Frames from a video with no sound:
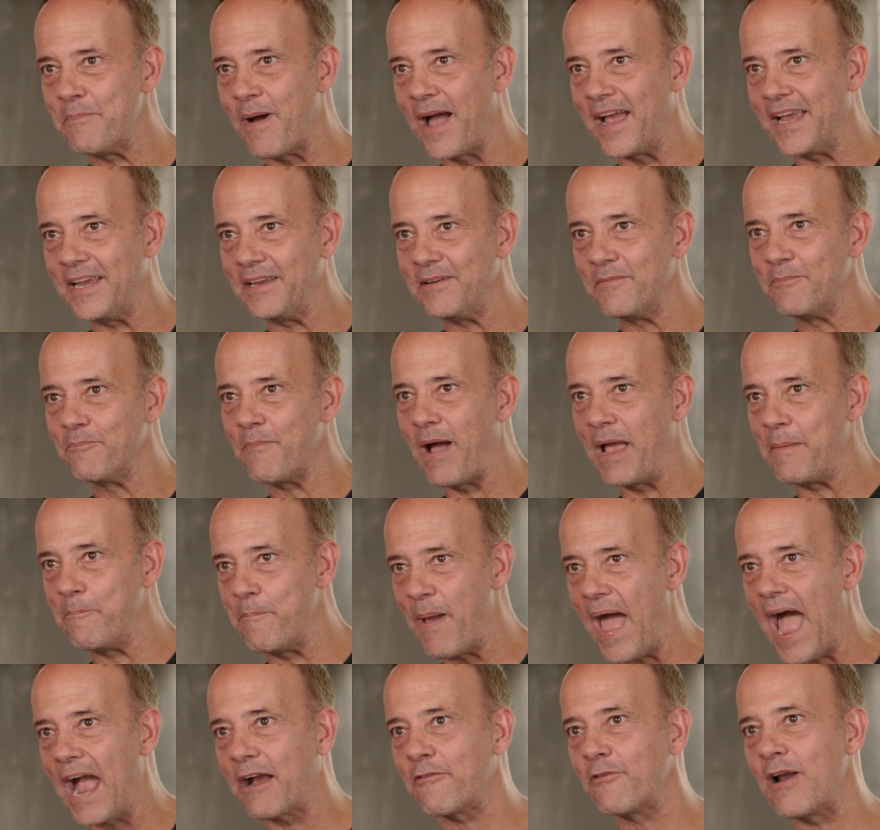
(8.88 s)
My
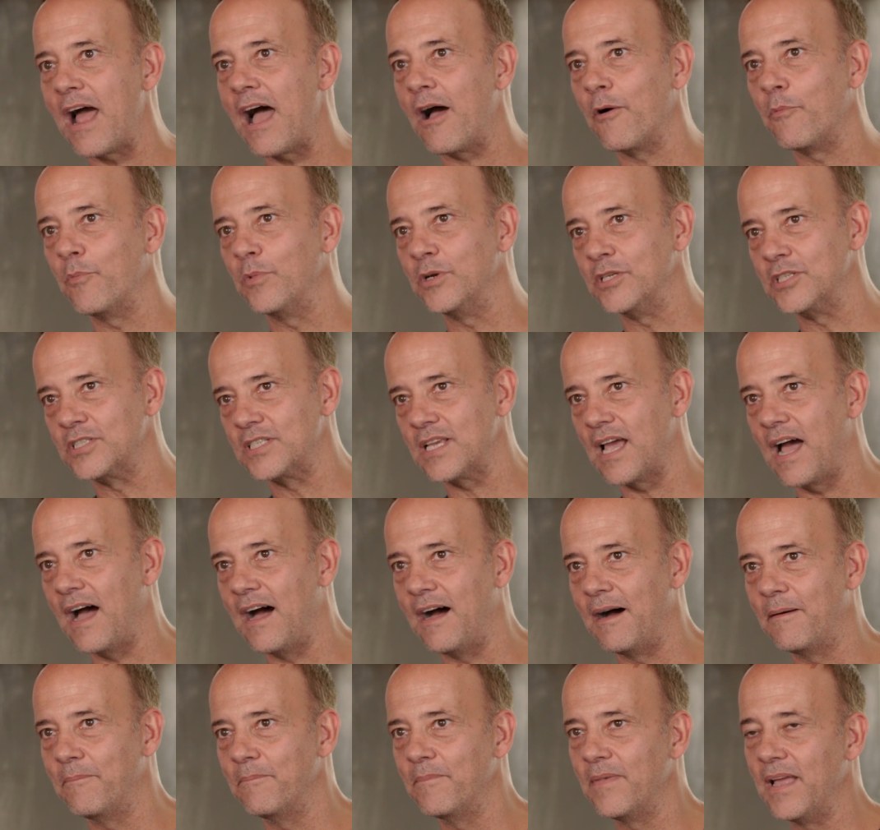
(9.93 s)
background was
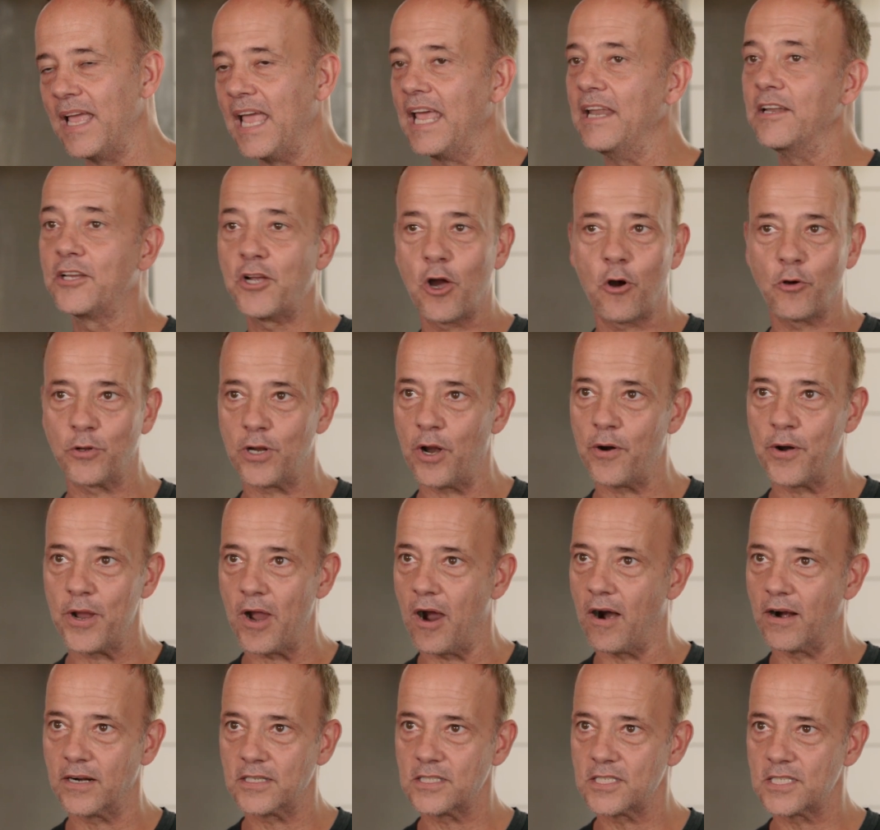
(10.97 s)
in culinary
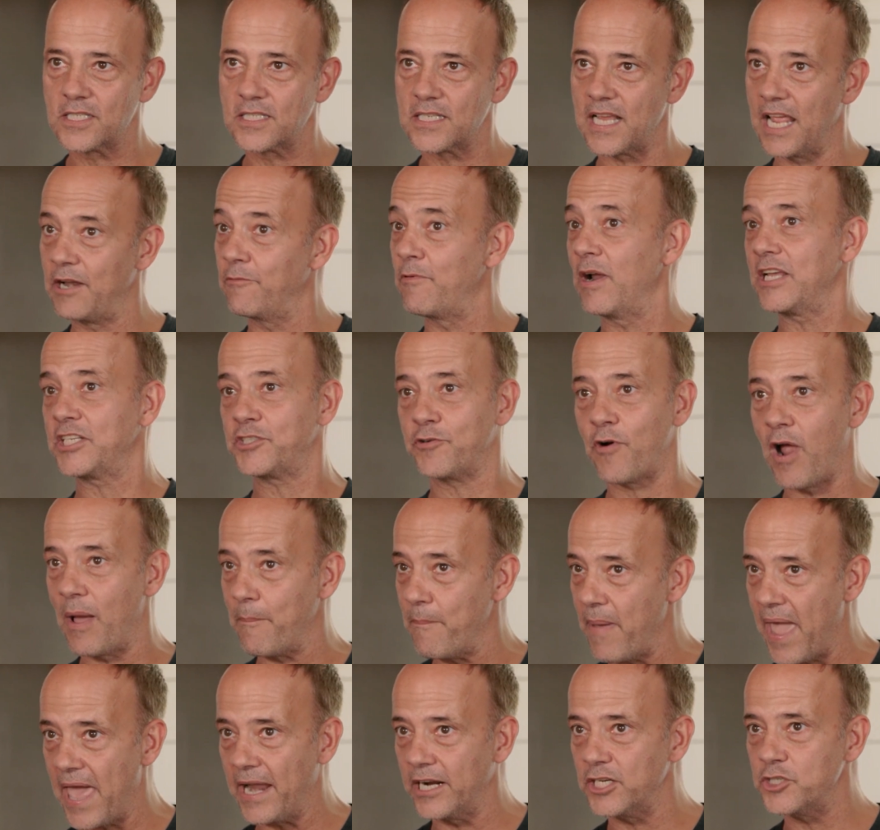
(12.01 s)
arts and
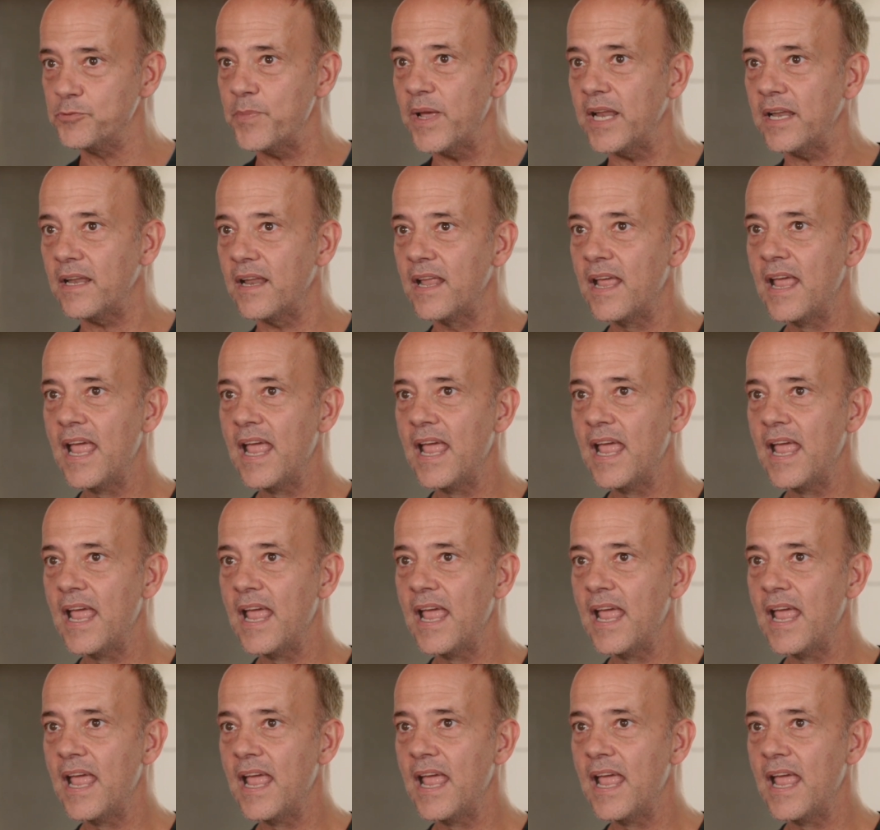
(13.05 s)
restaurant management,